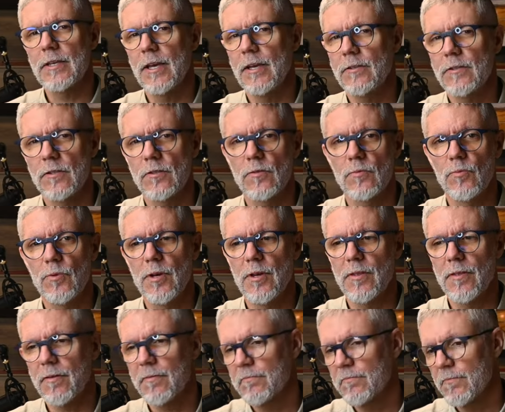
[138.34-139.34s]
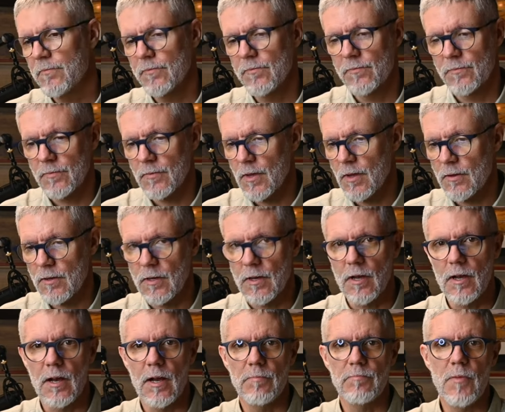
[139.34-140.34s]
cases with
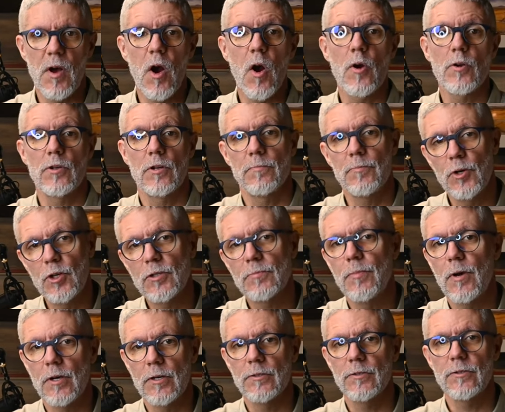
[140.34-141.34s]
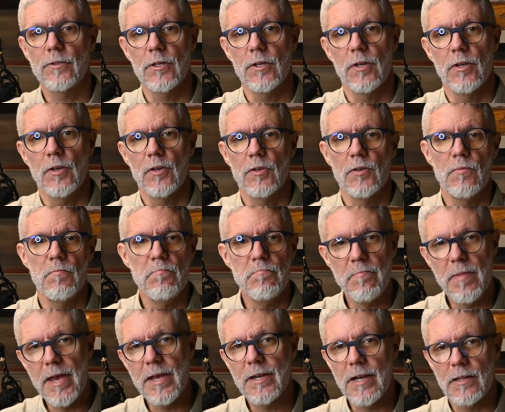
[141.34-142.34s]
uh, harder to push buttons, you
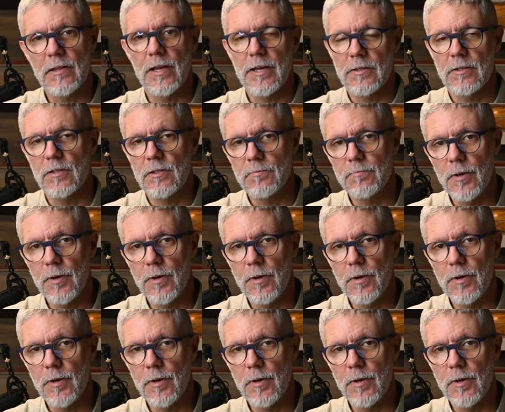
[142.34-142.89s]
may not like these